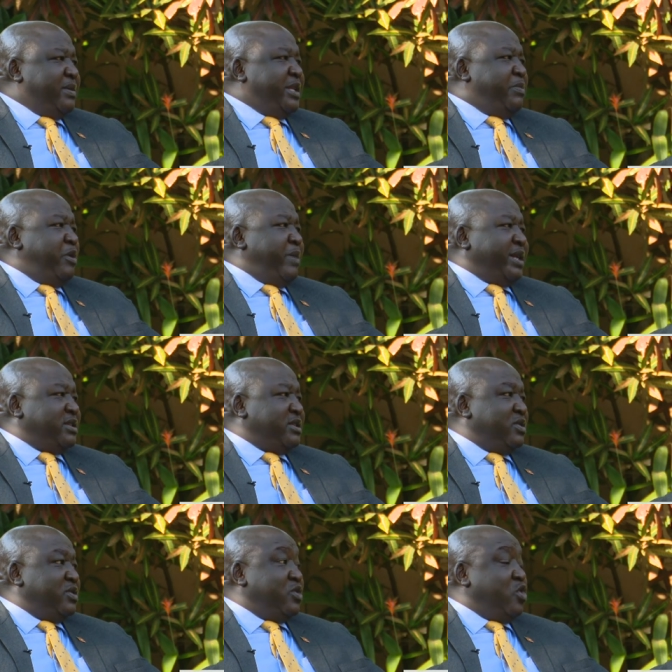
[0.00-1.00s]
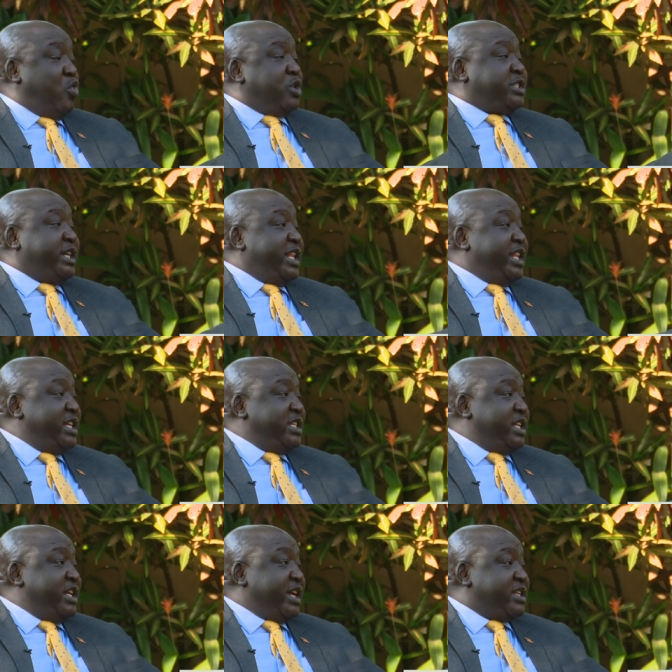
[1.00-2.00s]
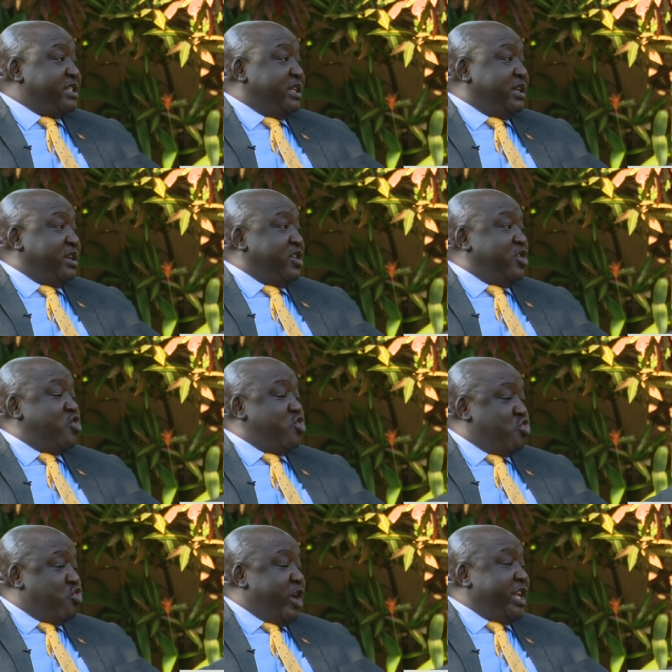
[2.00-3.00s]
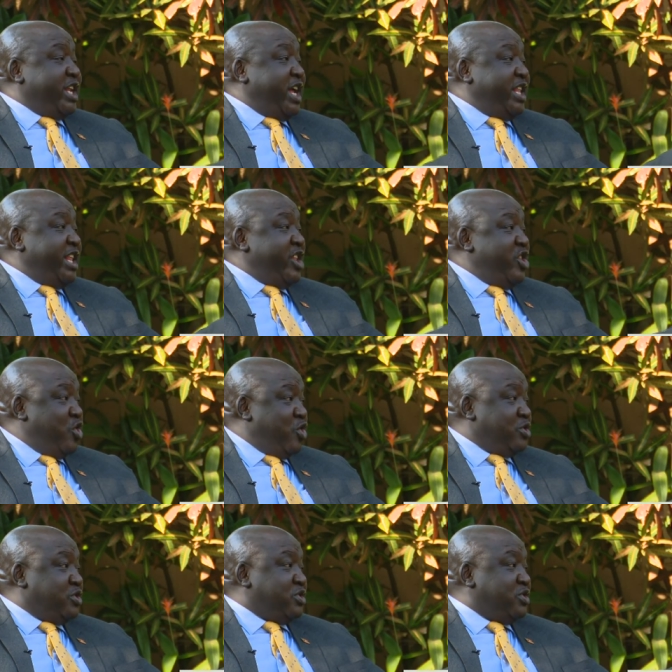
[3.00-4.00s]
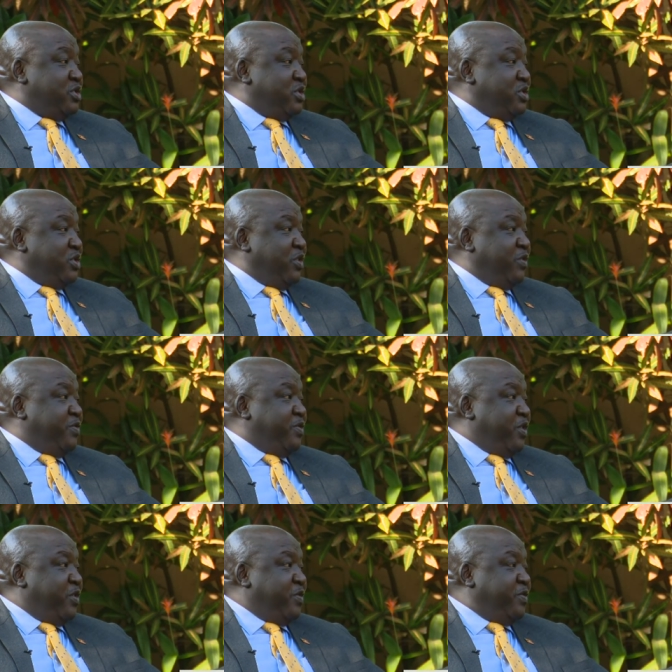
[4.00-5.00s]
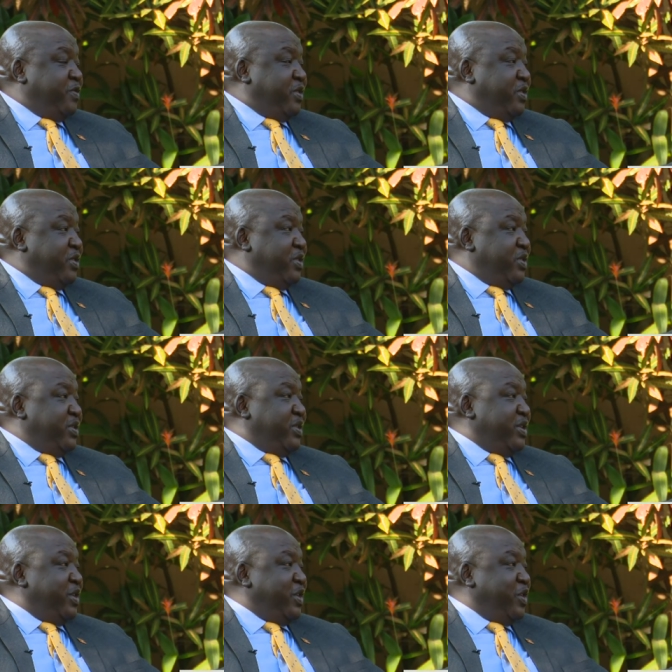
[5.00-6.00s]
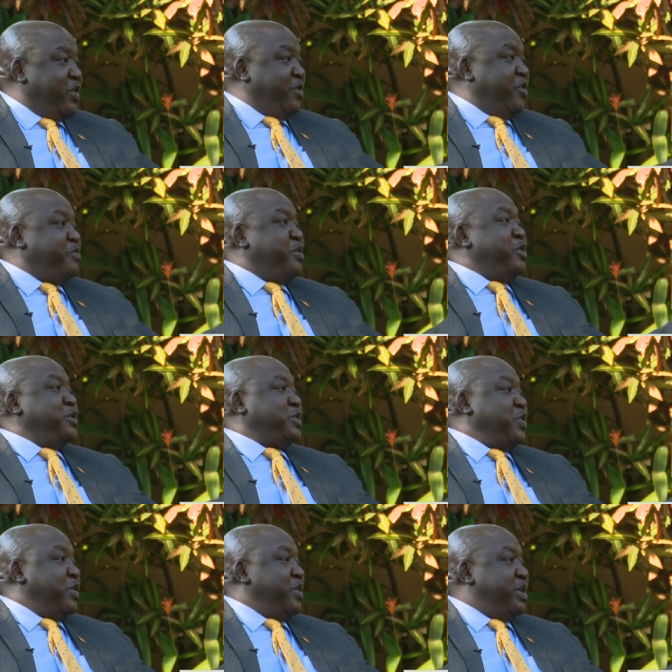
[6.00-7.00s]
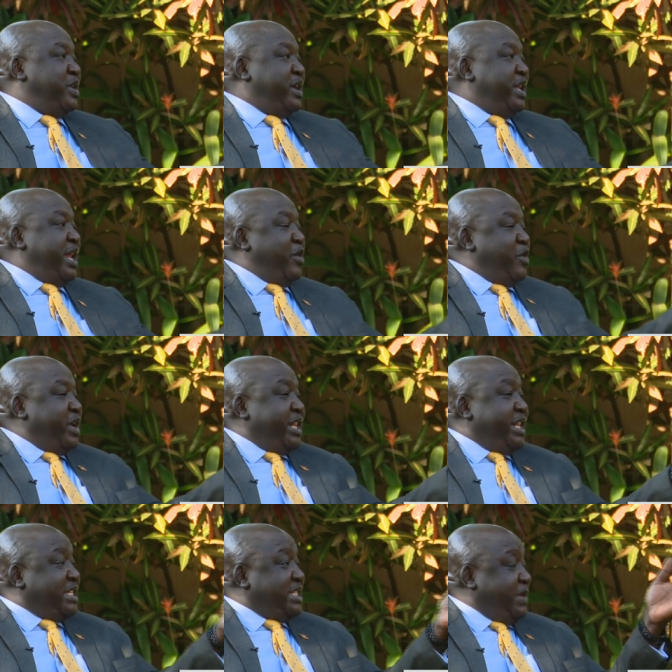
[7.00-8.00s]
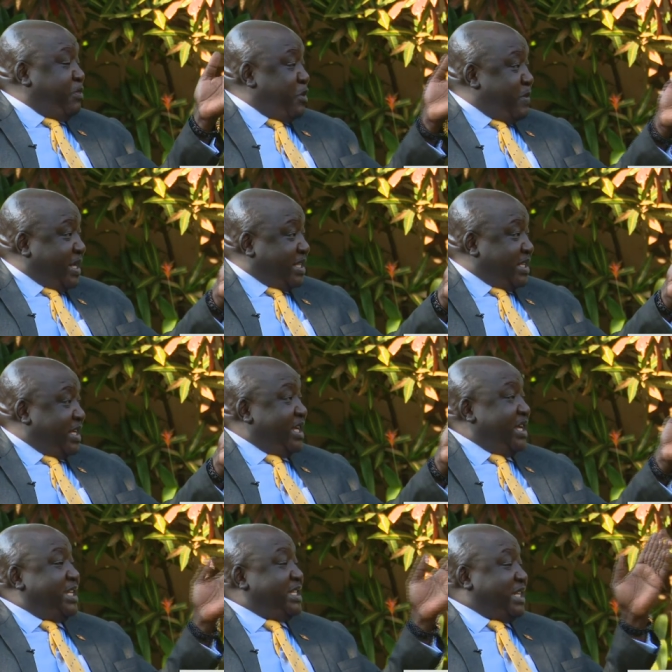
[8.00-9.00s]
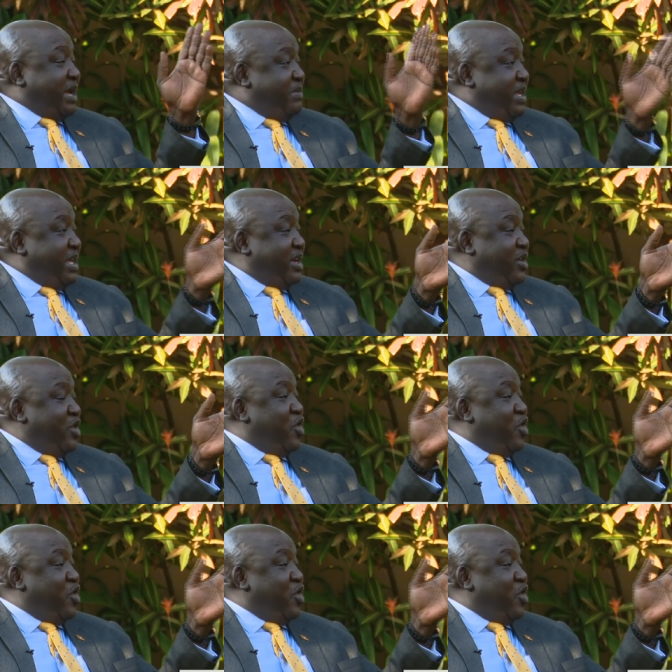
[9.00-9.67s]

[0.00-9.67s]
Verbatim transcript: diplomat who was killed in Eastern D R C, right under the nose of, of, uh, of MONUSCO. Now, this diplomat is coming